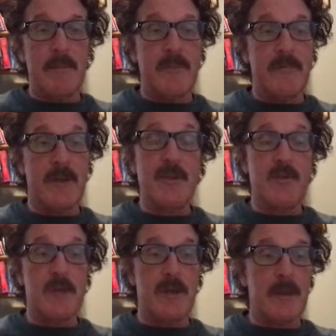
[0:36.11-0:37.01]
finish
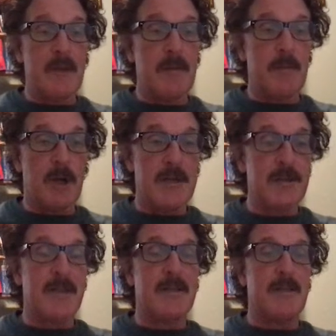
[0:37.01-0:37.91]
with the
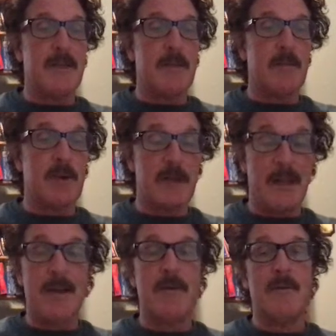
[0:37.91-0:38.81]
project and print it
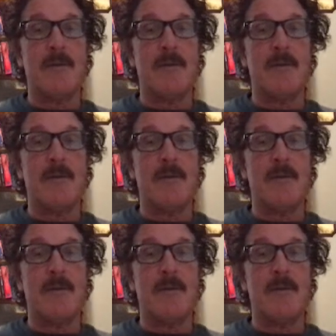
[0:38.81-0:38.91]
out,